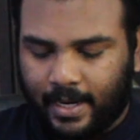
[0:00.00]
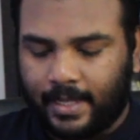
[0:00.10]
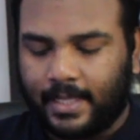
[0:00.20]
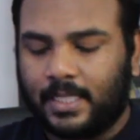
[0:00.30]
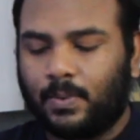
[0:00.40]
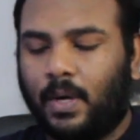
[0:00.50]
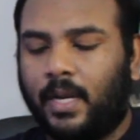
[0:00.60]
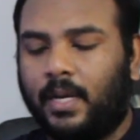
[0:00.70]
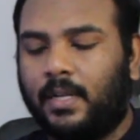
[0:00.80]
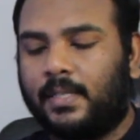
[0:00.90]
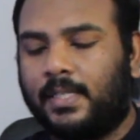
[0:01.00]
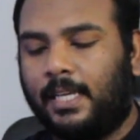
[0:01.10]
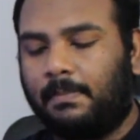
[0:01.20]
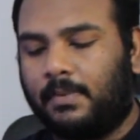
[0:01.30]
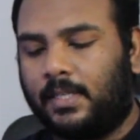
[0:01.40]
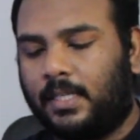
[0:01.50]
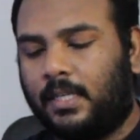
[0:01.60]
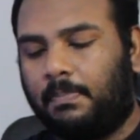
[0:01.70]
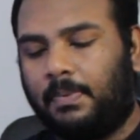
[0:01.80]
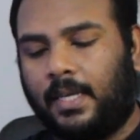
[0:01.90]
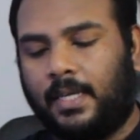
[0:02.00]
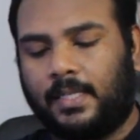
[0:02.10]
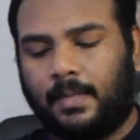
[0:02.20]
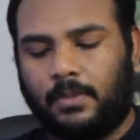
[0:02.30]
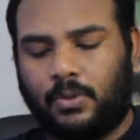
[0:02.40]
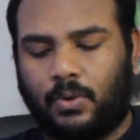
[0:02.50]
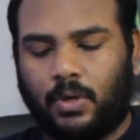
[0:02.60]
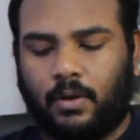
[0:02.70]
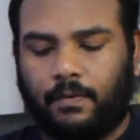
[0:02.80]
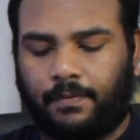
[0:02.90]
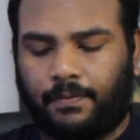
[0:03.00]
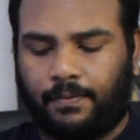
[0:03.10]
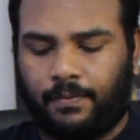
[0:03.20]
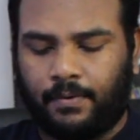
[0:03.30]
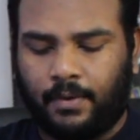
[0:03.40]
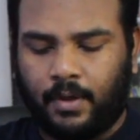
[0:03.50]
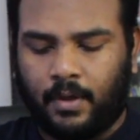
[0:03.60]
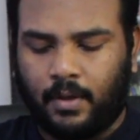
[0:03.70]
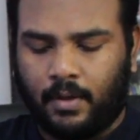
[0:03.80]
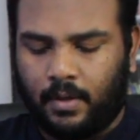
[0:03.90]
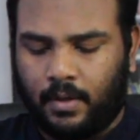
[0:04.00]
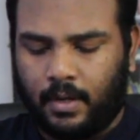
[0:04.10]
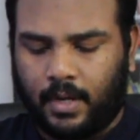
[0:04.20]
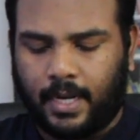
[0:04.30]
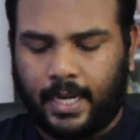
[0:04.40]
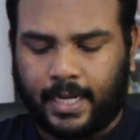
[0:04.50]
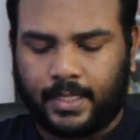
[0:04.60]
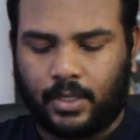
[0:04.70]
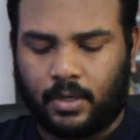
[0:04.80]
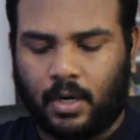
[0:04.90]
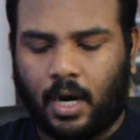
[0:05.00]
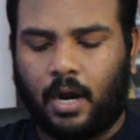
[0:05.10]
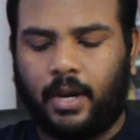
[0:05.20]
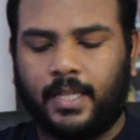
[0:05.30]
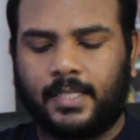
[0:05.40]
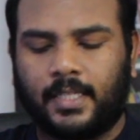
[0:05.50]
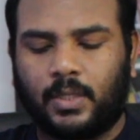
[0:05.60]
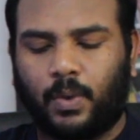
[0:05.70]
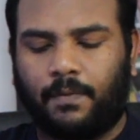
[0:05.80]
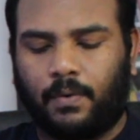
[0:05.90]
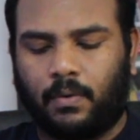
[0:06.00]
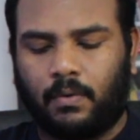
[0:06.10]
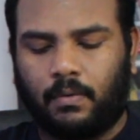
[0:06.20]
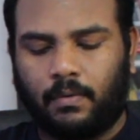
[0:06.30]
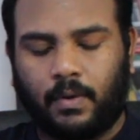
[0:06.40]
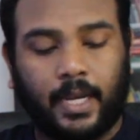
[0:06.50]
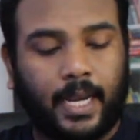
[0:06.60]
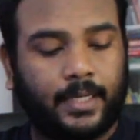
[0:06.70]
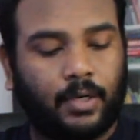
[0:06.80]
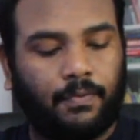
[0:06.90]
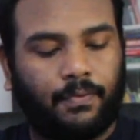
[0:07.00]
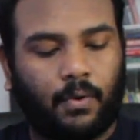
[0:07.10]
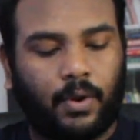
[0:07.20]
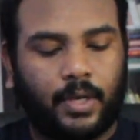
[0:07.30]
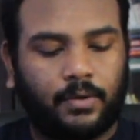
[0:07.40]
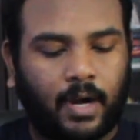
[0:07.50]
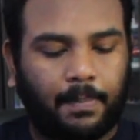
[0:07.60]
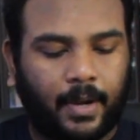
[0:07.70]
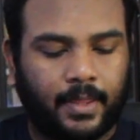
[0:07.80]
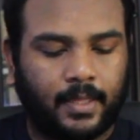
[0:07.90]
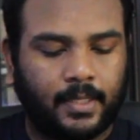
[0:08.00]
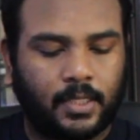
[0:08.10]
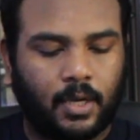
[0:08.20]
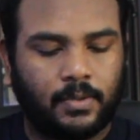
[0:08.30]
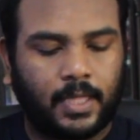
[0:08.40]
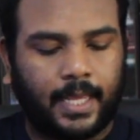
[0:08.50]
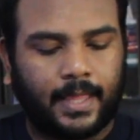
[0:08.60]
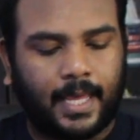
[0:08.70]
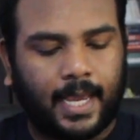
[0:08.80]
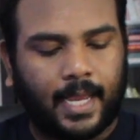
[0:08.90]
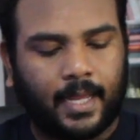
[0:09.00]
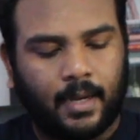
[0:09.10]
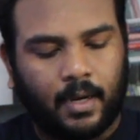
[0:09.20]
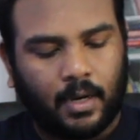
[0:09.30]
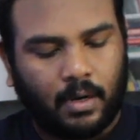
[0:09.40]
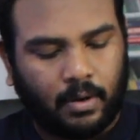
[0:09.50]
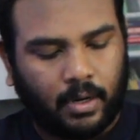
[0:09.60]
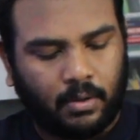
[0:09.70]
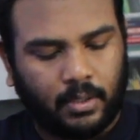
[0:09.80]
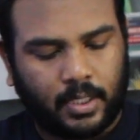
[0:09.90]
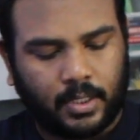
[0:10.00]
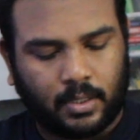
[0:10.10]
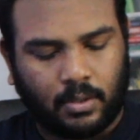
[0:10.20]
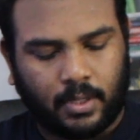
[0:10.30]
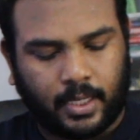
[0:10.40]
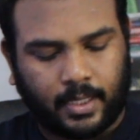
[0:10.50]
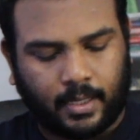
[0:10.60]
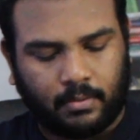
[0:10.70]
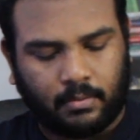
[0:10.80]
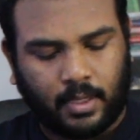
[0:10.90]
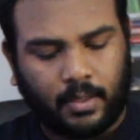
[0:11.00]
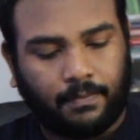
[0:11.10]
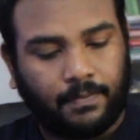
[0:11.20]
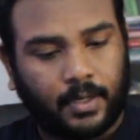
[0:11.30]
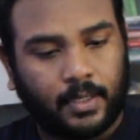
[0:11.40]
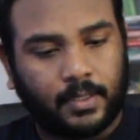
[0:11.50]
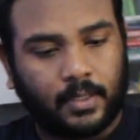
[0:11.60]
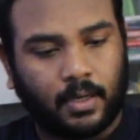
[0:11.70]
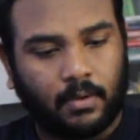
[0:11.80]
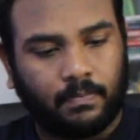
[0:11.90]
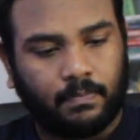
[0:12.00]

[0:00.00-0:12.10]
All right, this one seems to be some sort of connector. Oh, it's a swivel connector for the tripod. I think this goes like that. Oh, it doesn't go like that. Fuck does it?